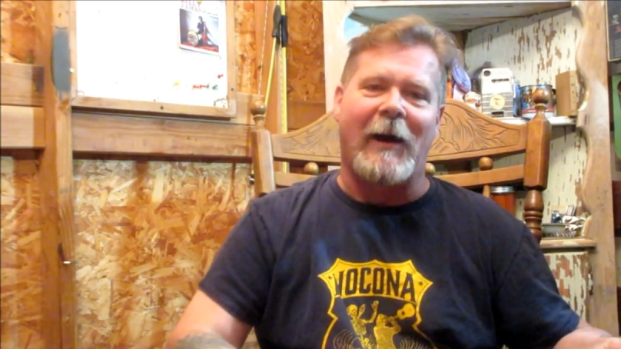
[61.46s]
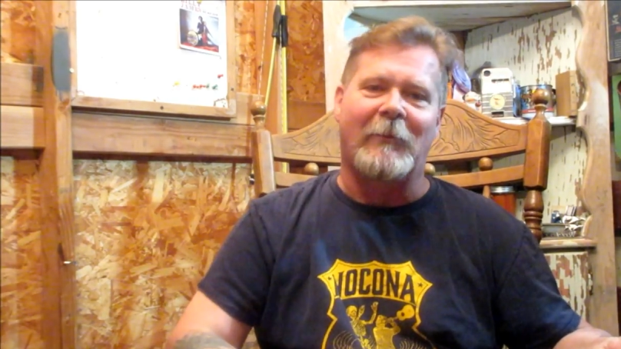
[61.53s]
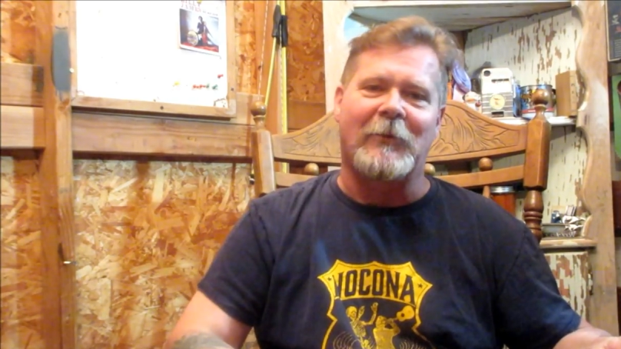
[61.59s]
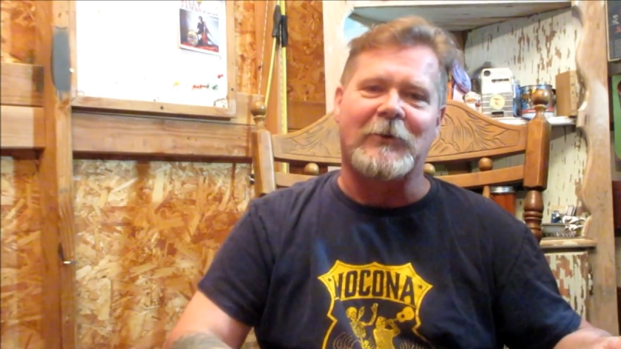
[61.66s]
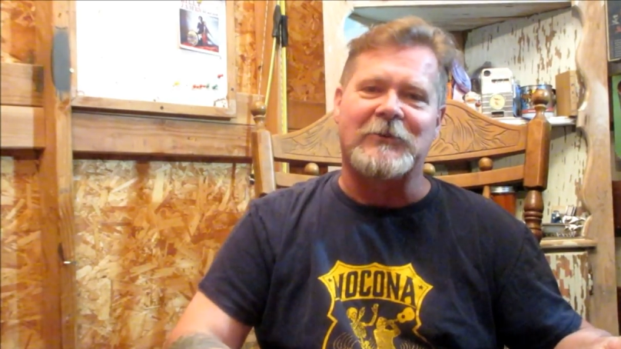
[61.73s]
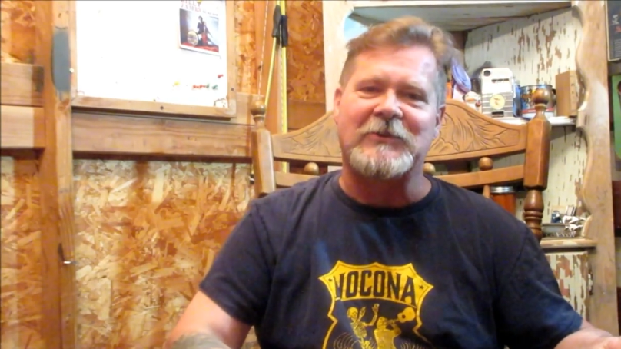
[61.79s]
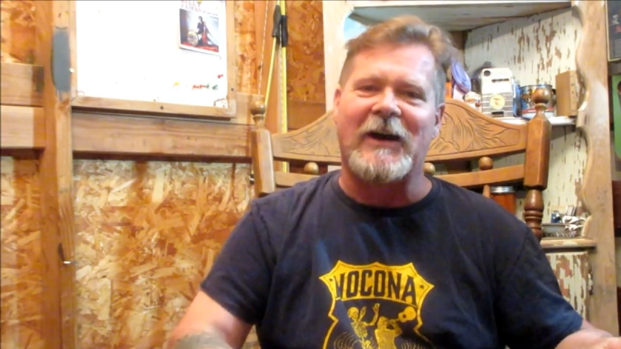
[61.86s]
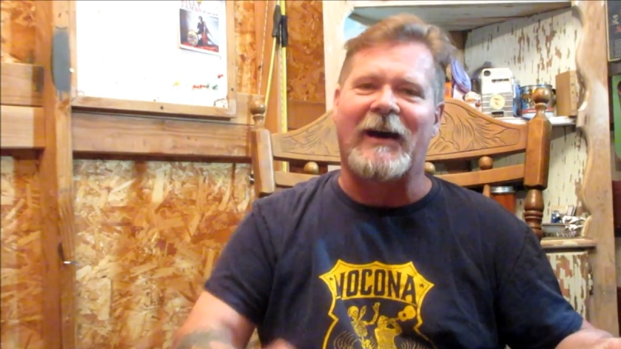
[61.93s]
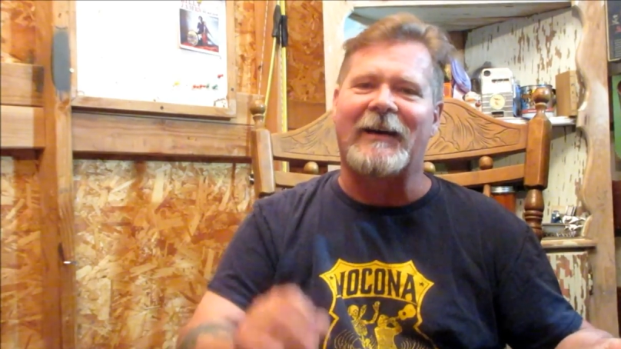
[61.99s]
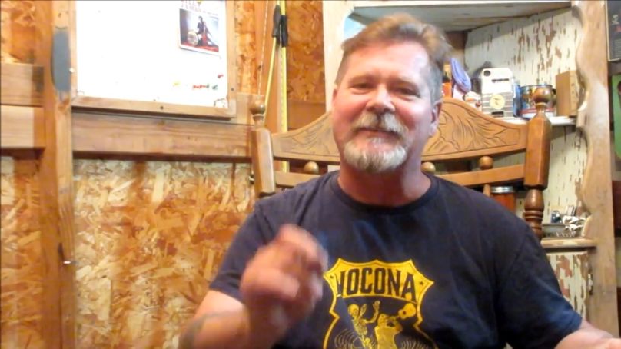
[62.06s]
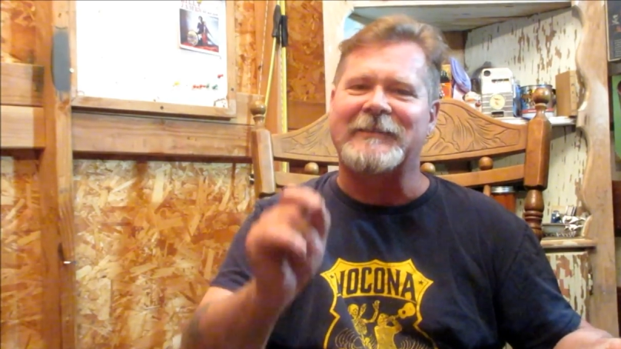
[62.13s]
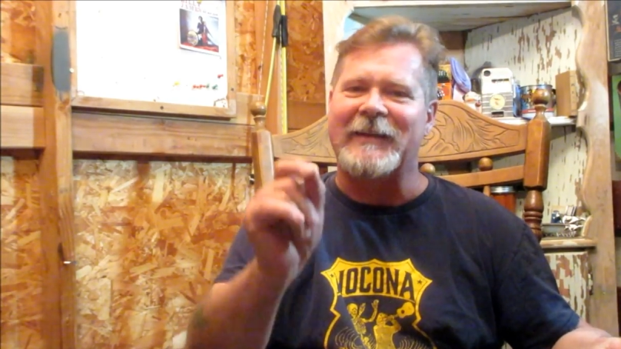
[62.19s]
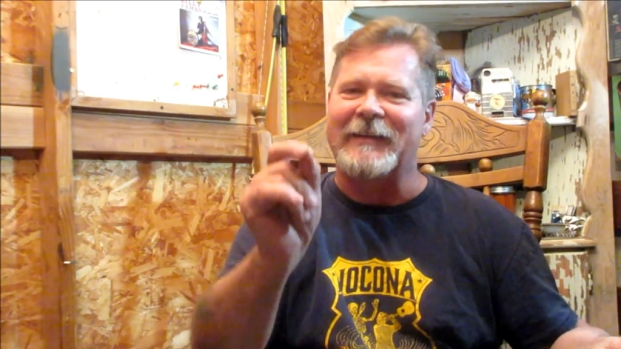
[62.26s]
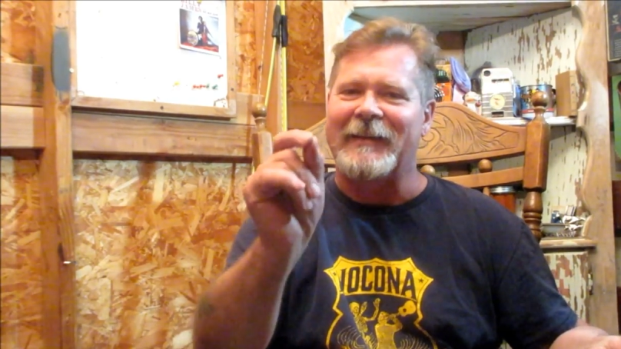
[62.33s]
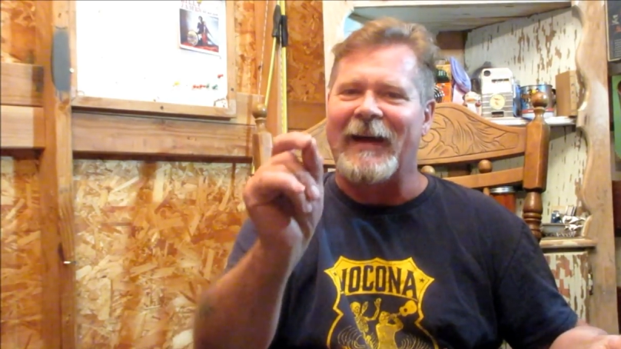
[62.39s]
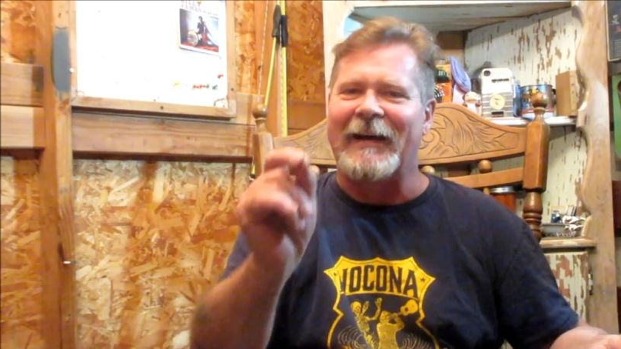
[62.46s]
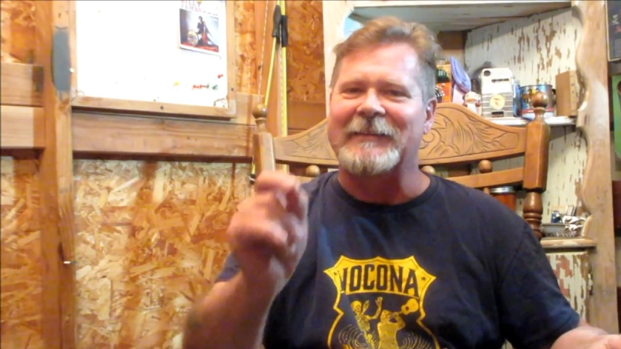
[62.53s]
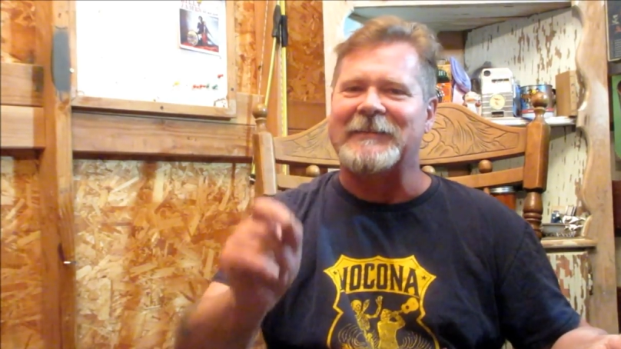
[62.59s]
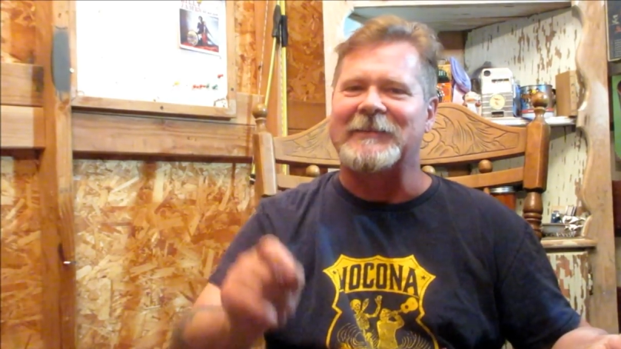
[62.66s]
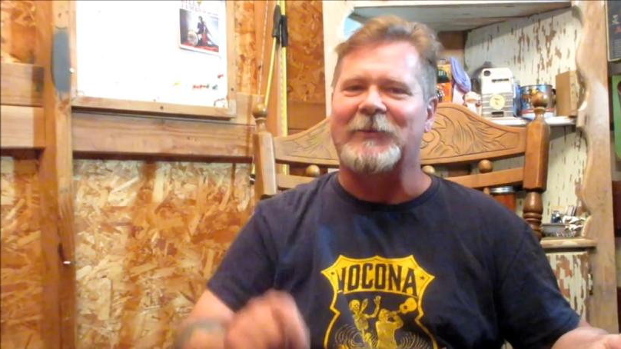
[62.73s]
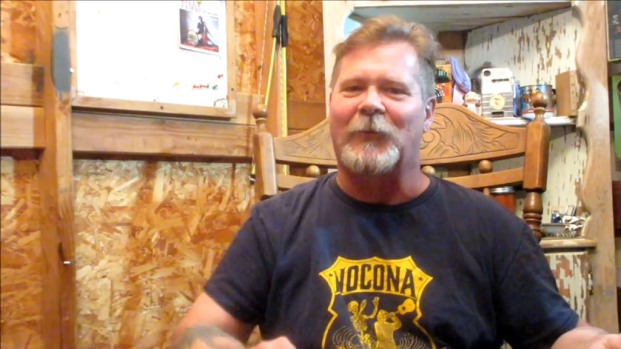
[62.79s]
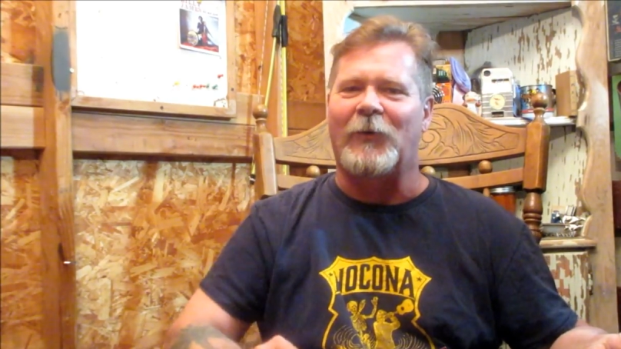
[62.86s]
Robert Johnson,
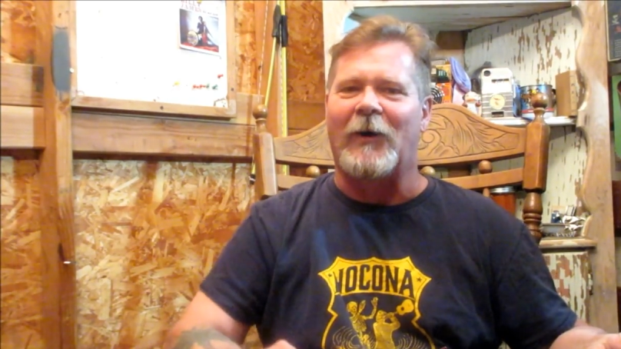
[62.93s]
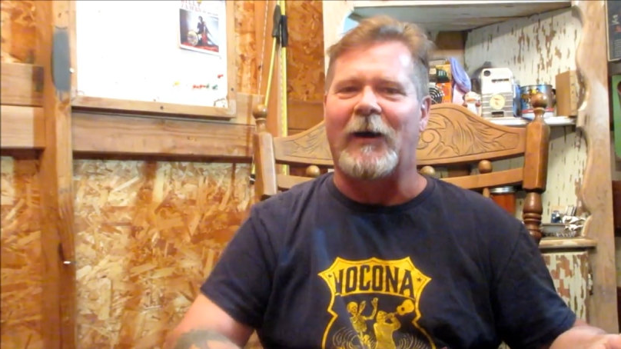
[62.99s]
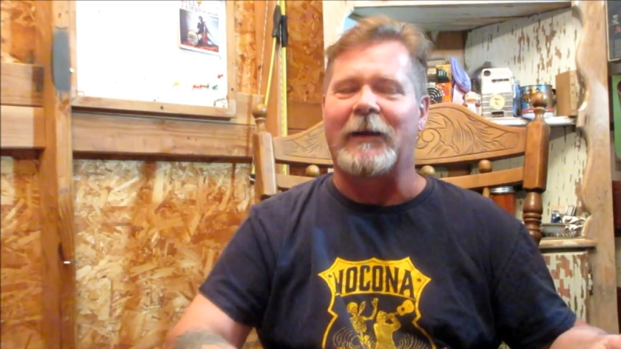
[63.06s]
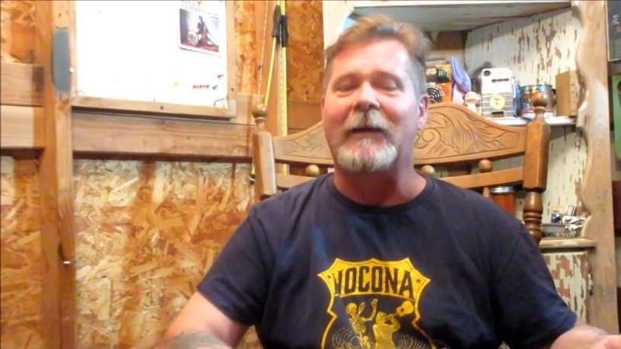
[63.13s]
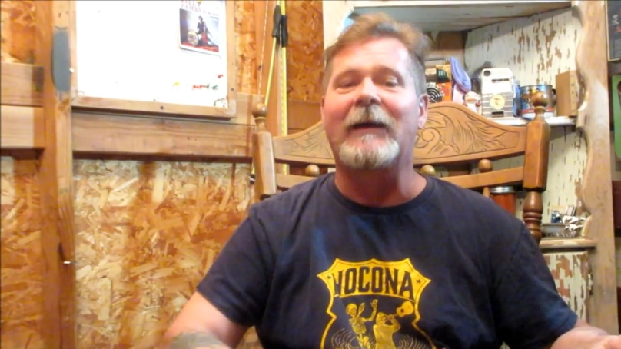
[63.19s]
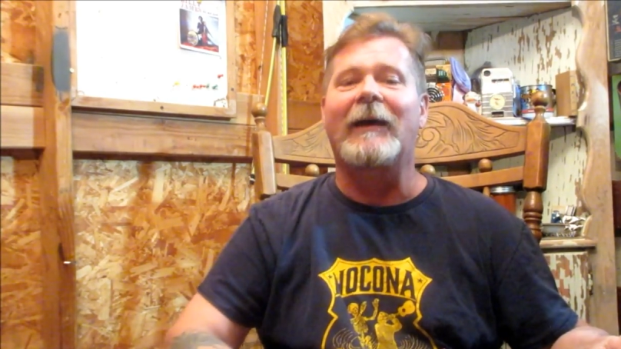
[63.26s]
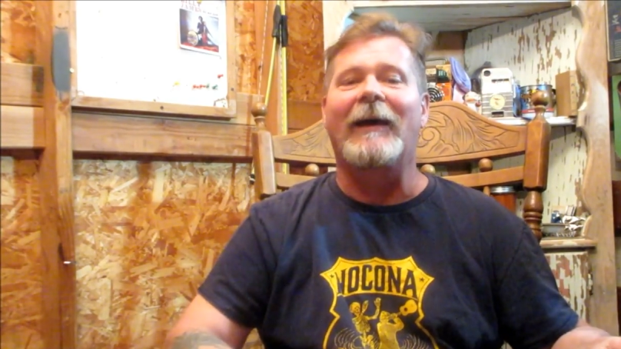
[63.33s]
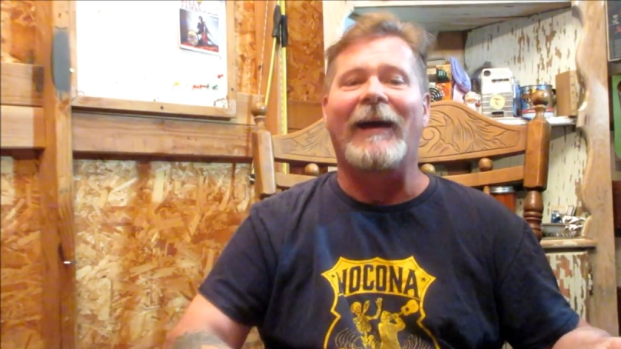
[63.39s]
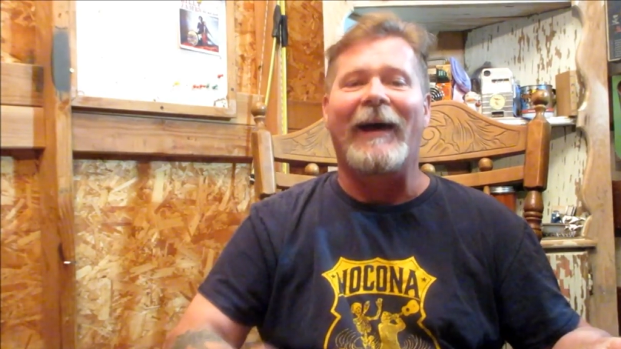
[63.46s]
that's the one.